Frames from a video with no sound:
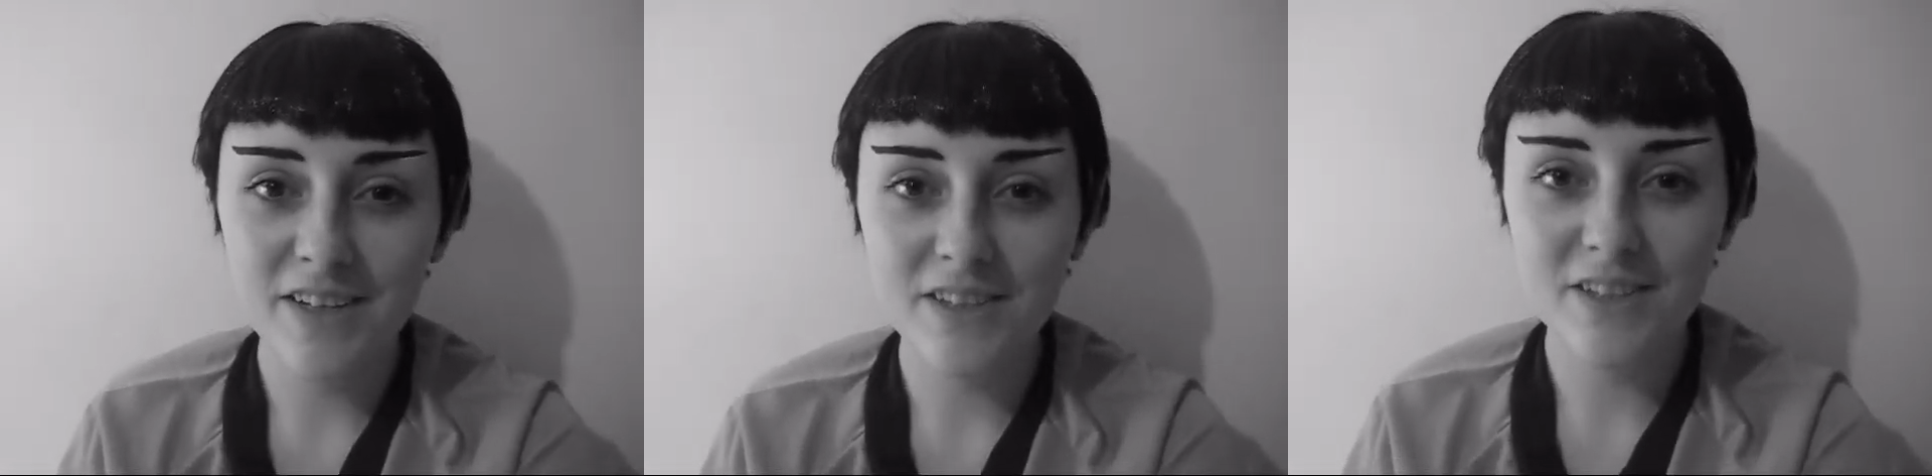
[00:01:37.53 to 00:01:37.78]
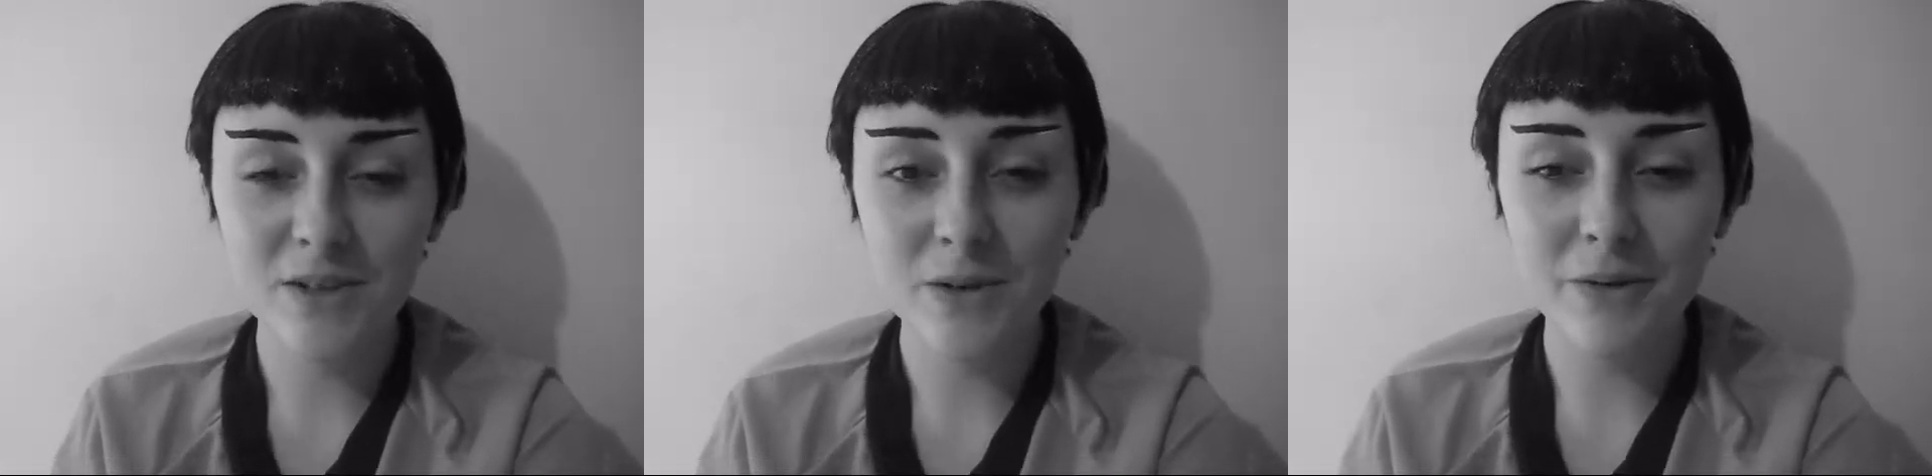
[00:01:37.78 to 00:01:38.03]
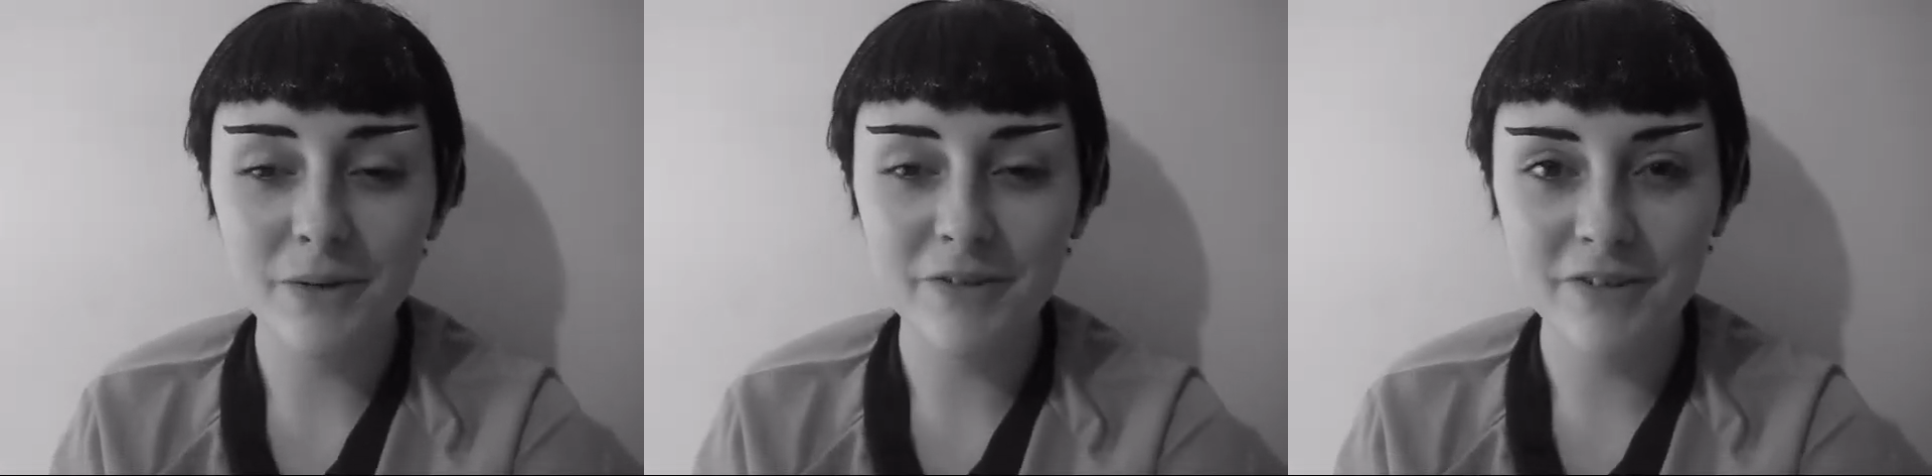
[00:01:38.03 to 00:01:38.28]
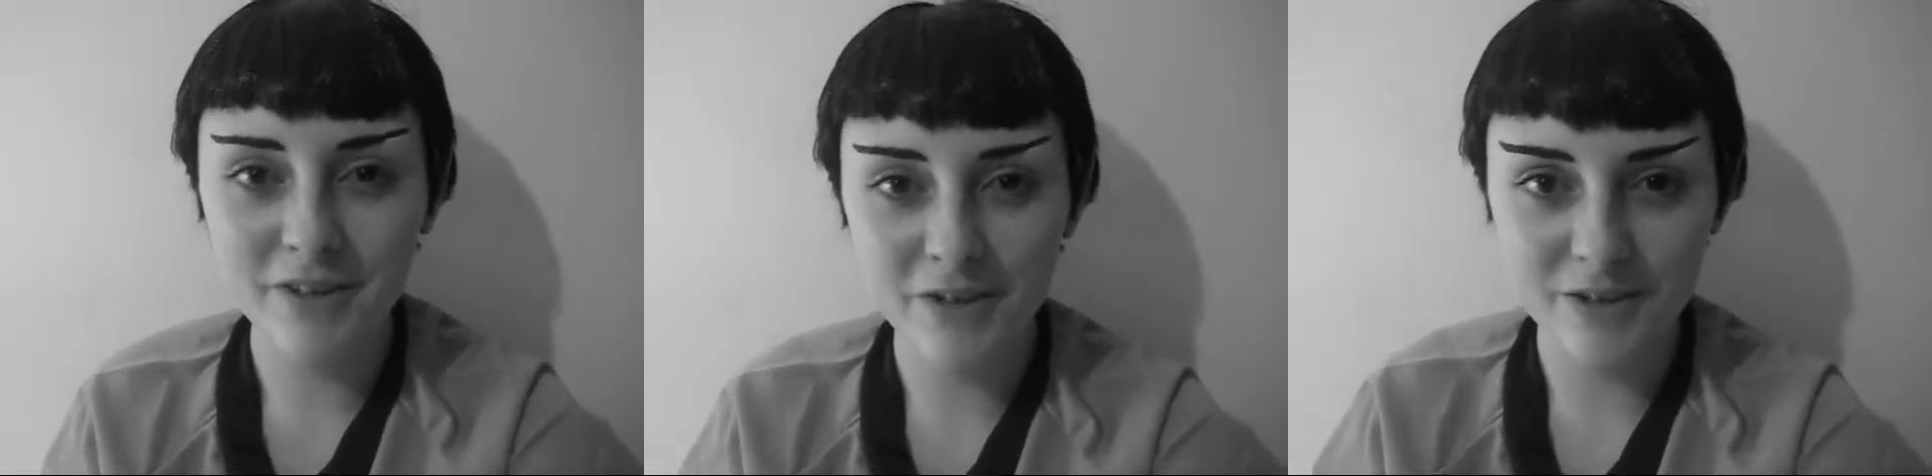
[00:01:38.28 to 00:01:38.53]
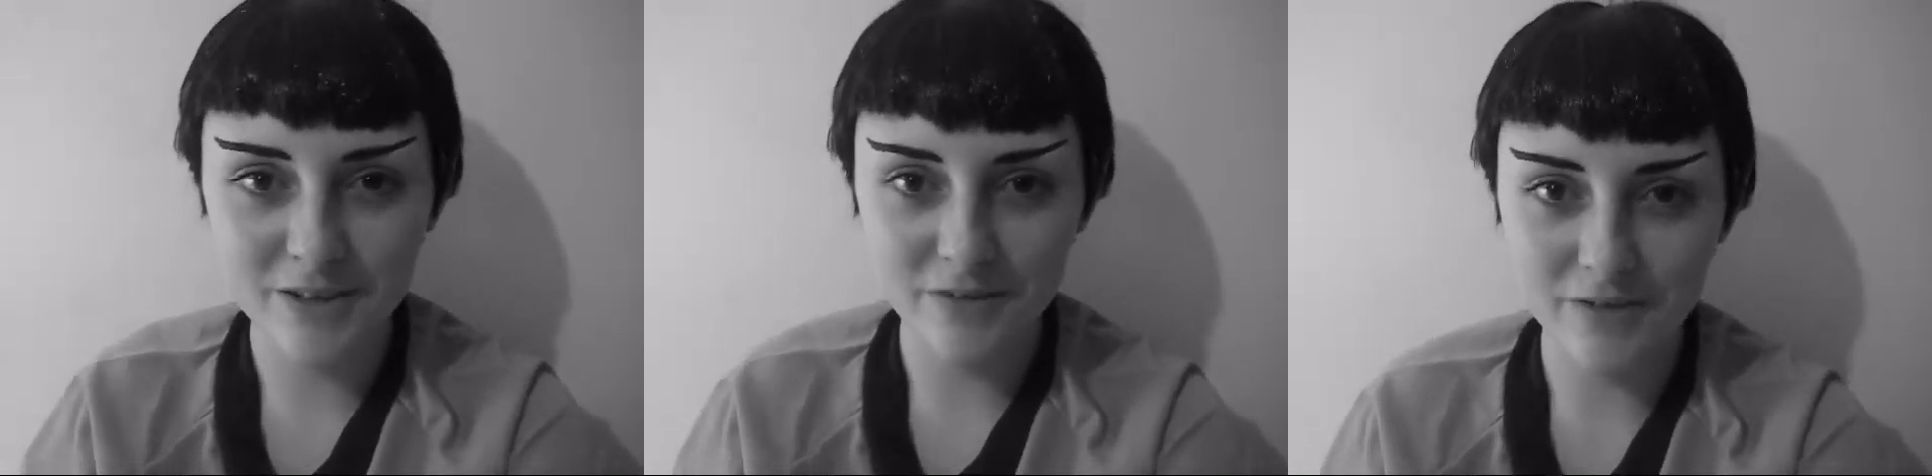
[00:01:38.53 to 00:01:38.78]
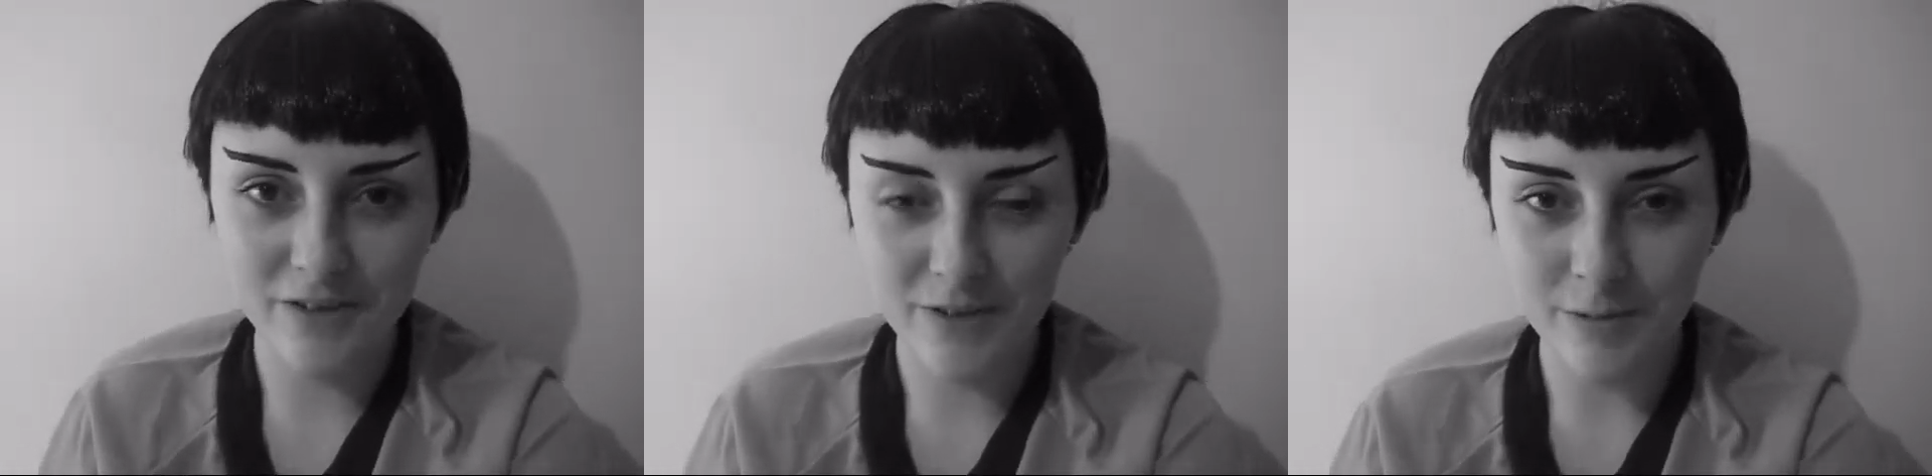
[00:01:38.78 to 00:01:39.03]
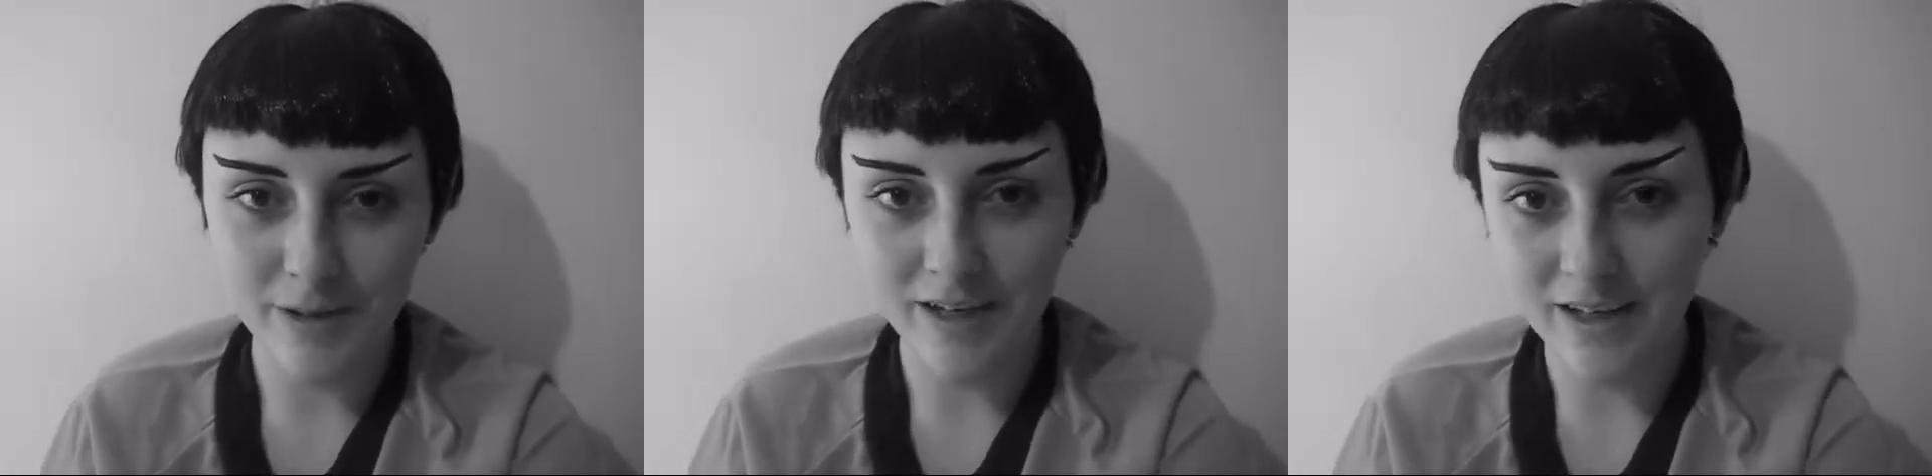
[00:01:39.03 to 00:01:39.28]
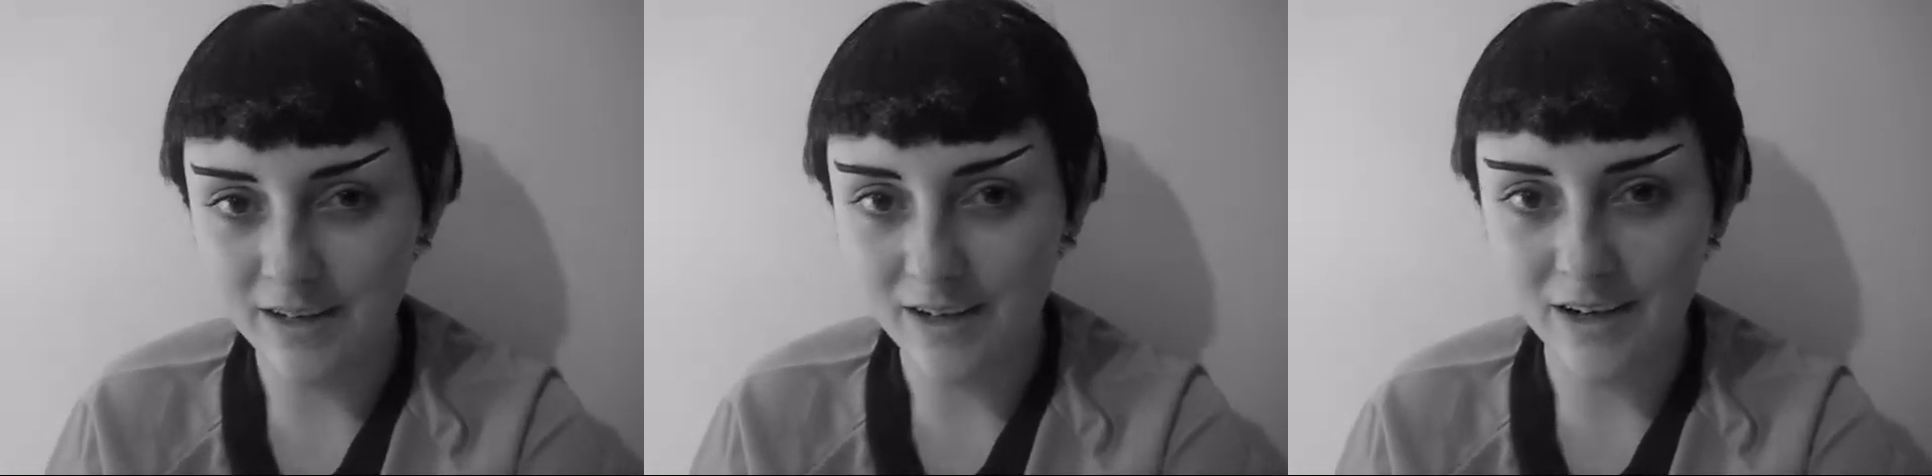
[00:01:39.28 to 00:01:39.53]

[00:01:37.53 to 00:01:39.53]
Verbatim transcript: So over the course of this weekend,